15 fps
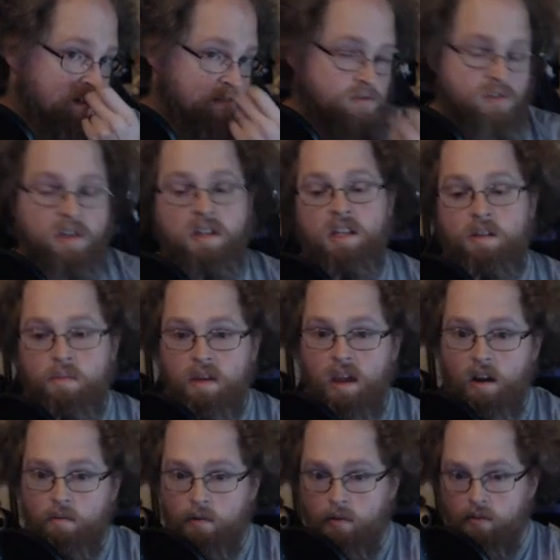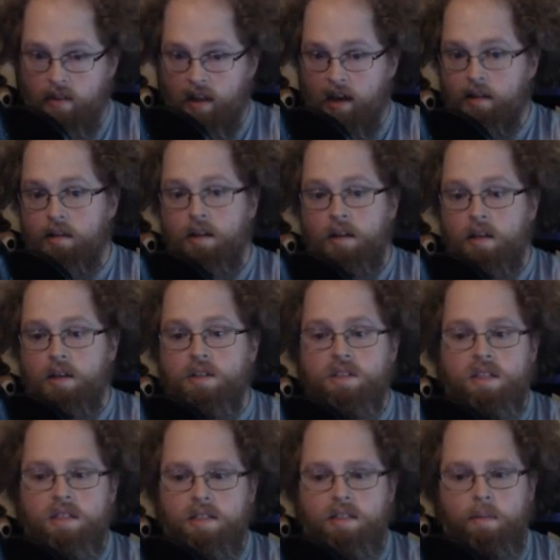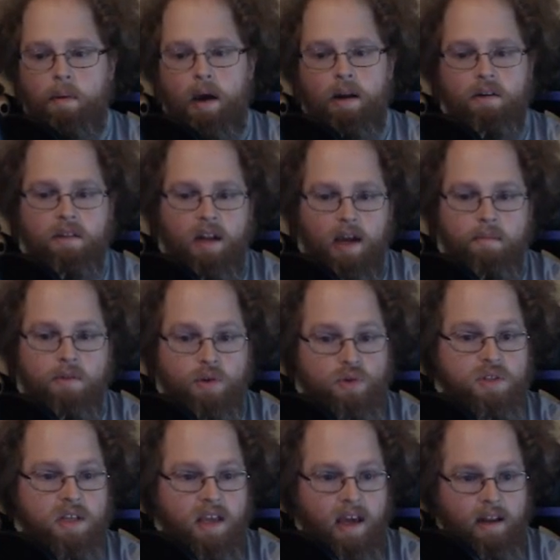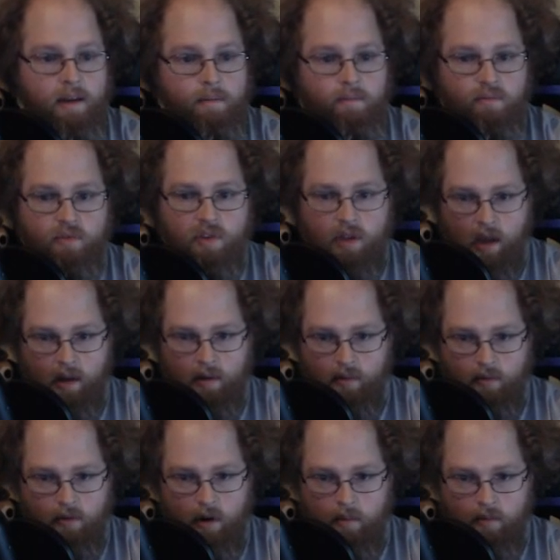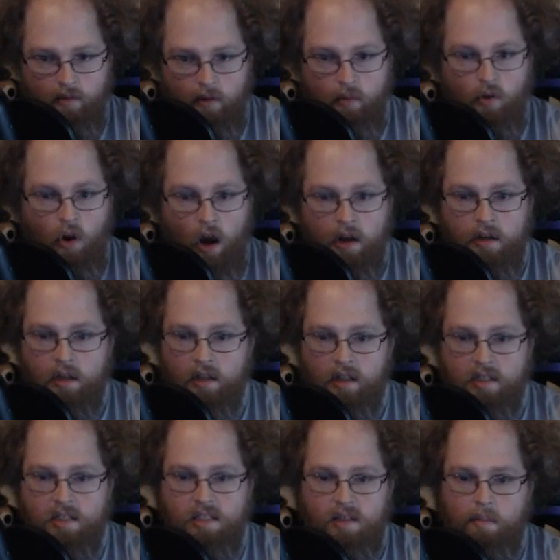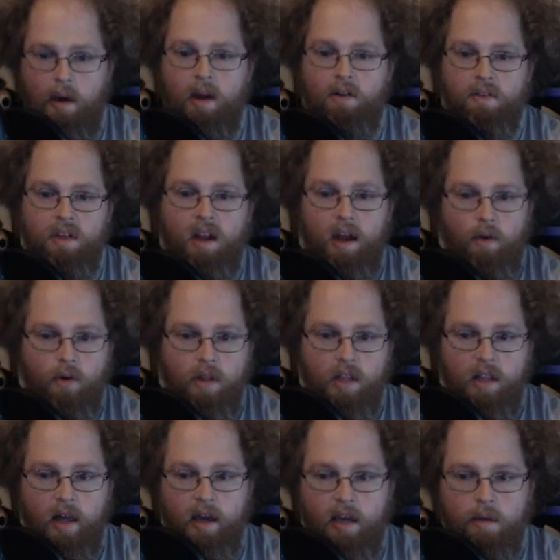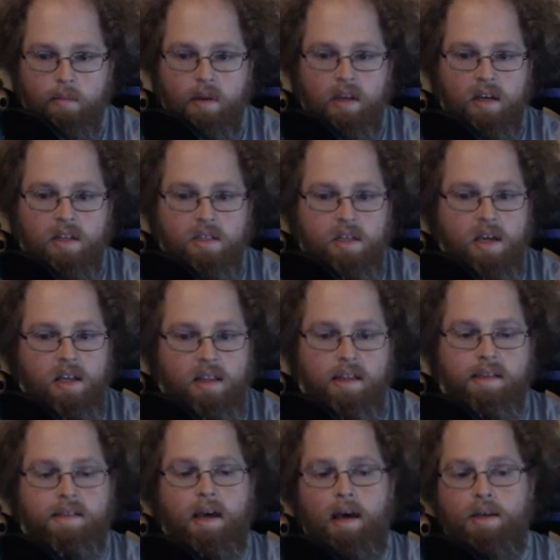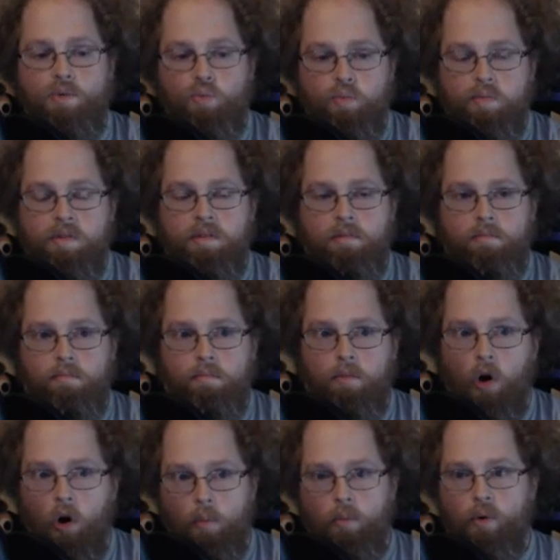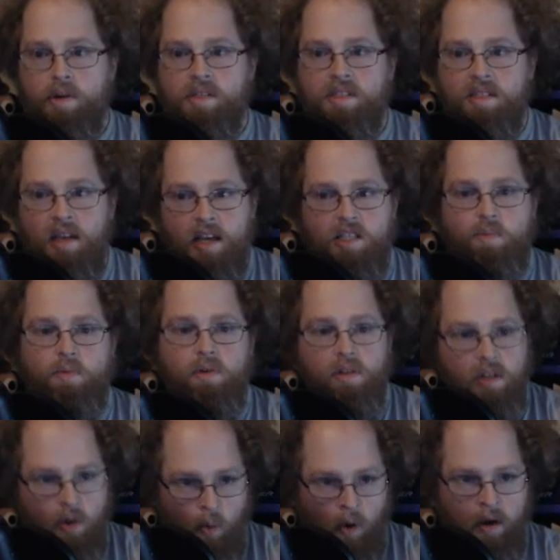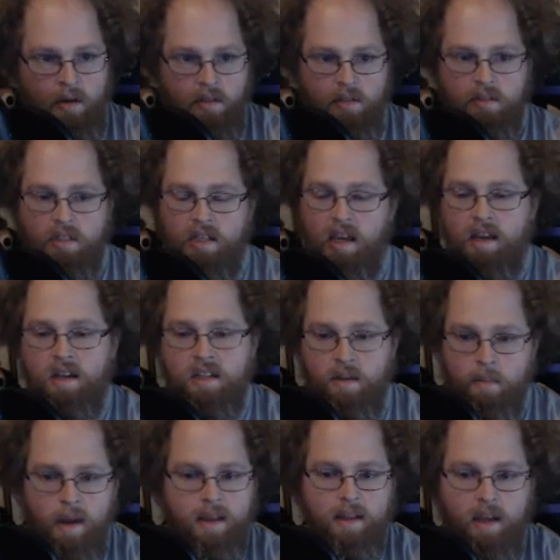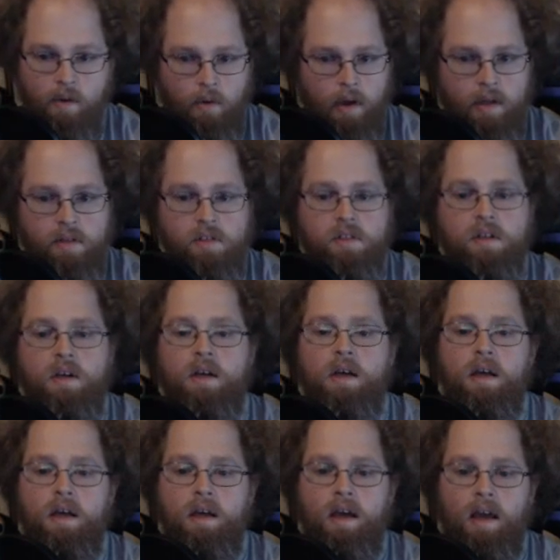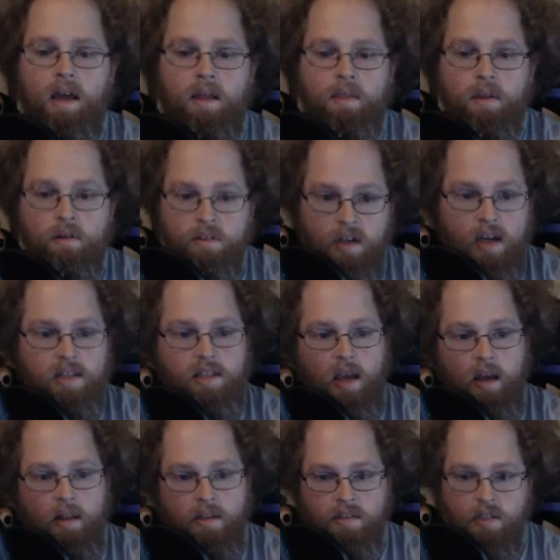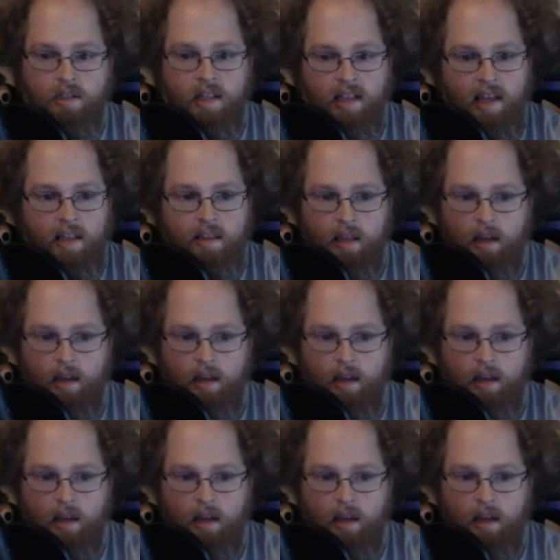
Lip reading: So you need to be careful for that. So this is the pattern that I'm used to getting from grinding. This is the pattern that I really like, because these guys, homeboys, desperately want to get into melee range, and they're docile until they get